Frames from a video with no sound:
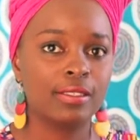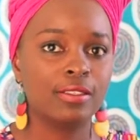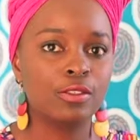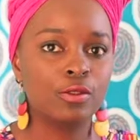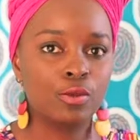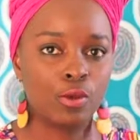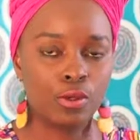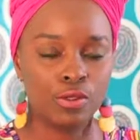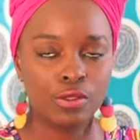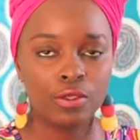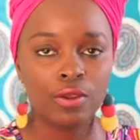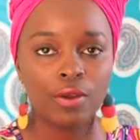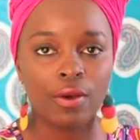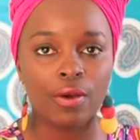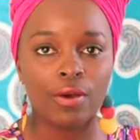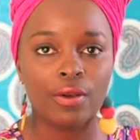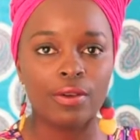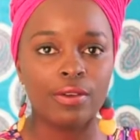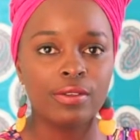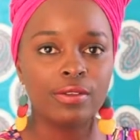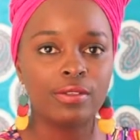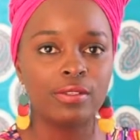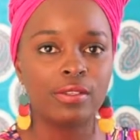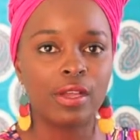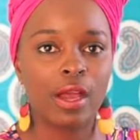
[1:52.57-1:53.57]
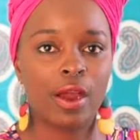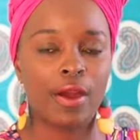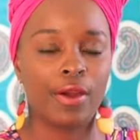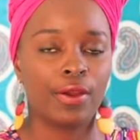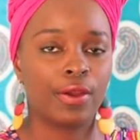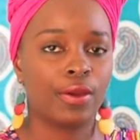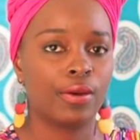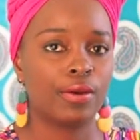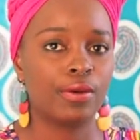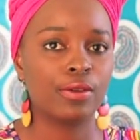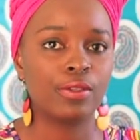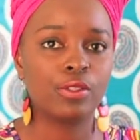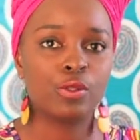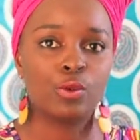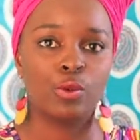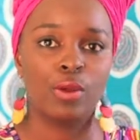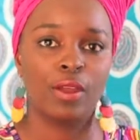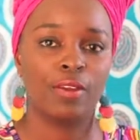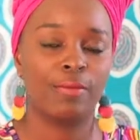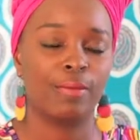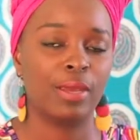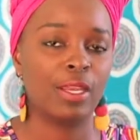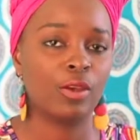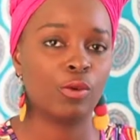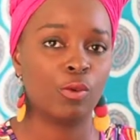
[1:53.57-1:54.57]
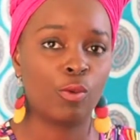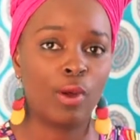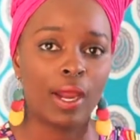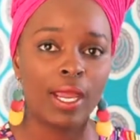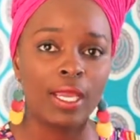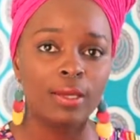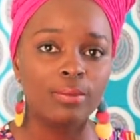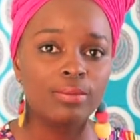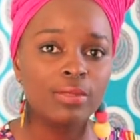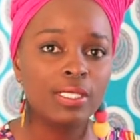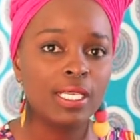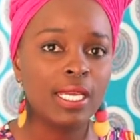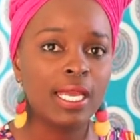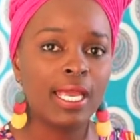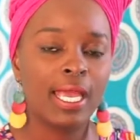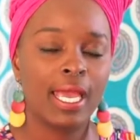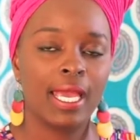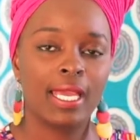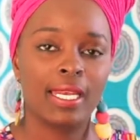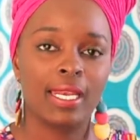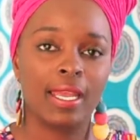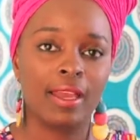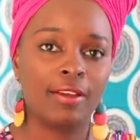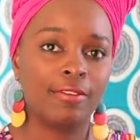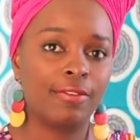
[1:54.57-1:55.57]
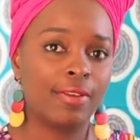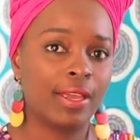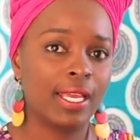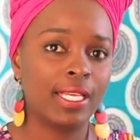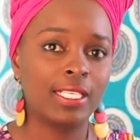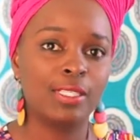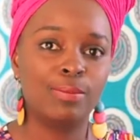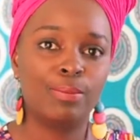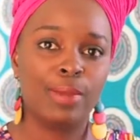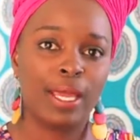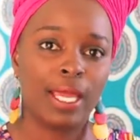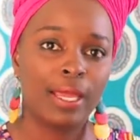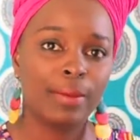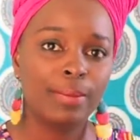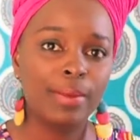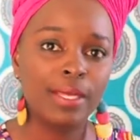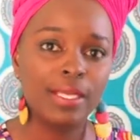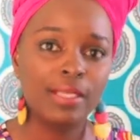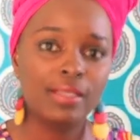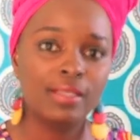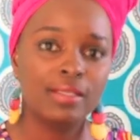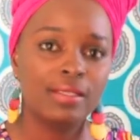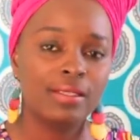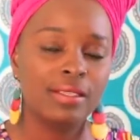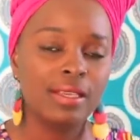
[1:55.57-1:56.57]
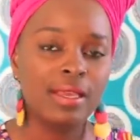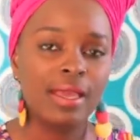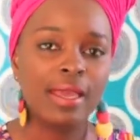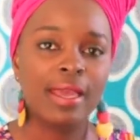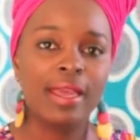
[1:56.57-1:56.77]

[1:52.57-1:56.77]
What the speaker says: Those girls are girls who have been raped and have had babies,